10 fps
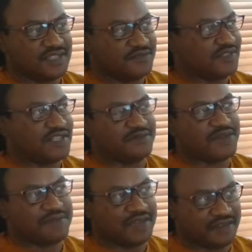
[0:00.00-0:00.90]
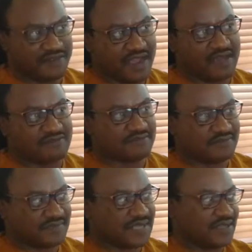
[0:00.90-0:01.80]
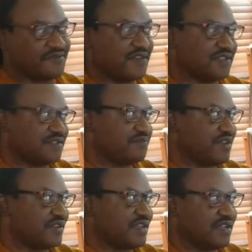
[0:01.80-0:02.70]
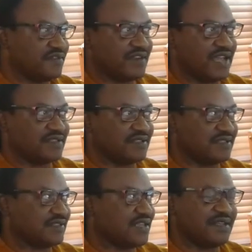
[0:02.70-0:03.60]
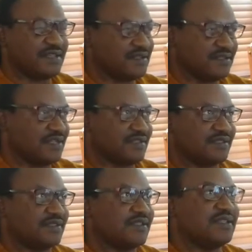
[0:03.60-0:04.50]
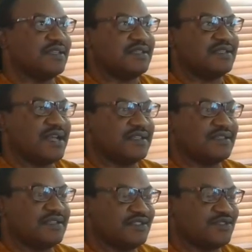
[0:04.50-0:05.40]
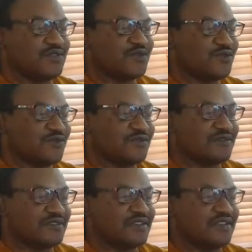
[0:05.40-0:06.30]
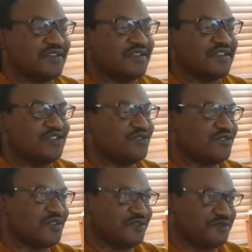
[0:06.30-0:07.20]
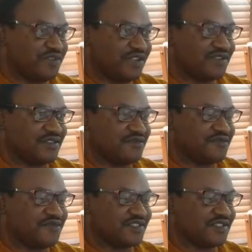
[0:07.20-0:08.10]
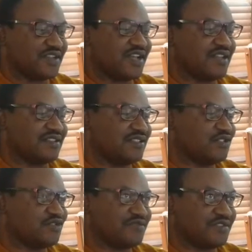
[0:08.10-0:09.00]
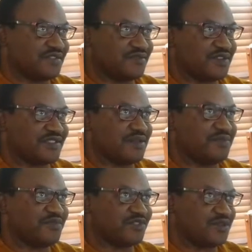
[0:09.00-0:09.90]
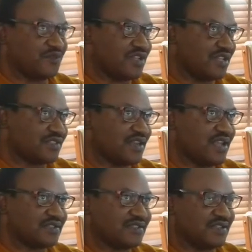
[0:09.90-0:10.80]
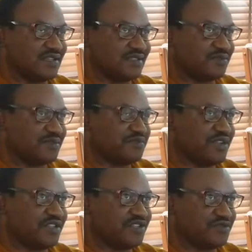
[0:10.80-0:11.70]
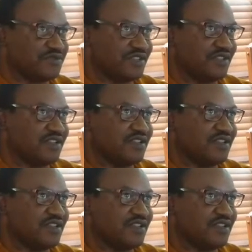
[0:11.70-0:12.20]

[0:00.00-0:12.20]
even cerebral malaria that affects the brain, encephalitis, any illness that leads to injury of the brain, physical injuries. For example, somebody has an accident with brain injury,